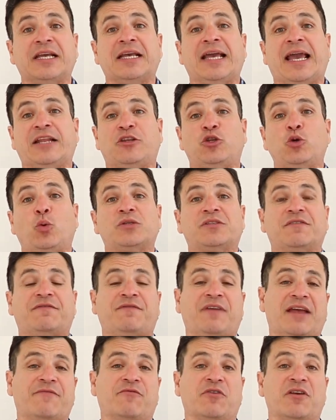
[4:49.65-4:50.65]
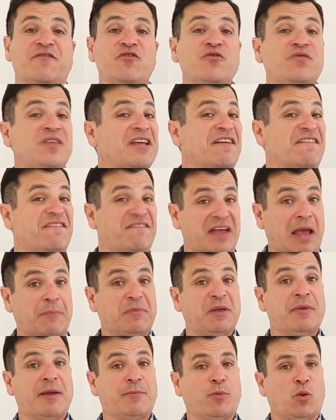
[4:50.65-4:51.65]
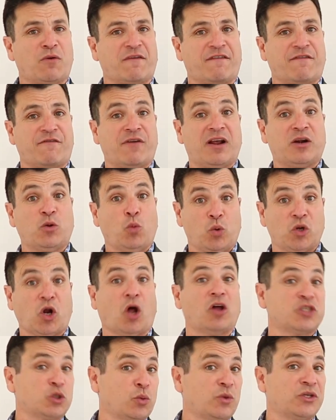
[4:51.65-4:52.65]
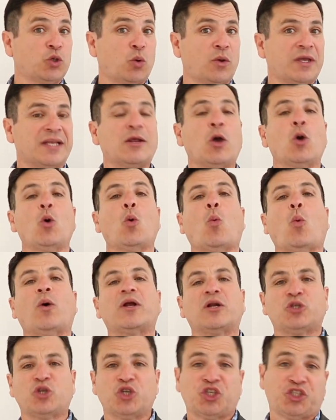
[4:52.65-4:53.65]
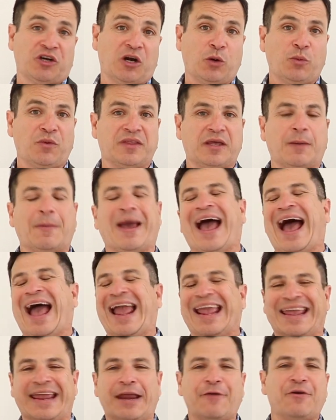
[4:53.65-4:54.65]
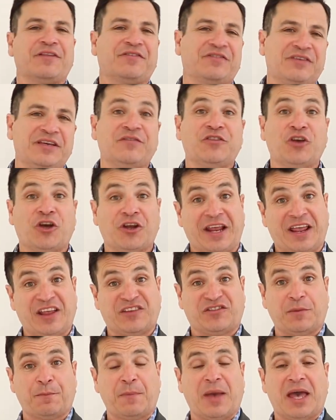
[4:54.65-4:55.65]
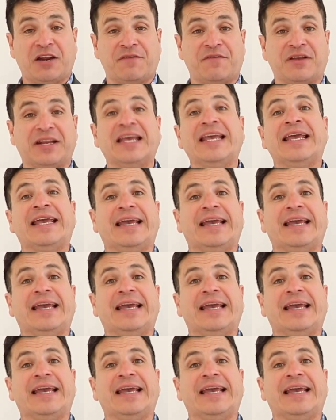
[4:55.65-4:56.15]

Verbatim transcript: Hey, do us a favor. If you think a family member or a friend would also enjoy it, why don't you share it with them? I guarantee it they're going to get something out of it.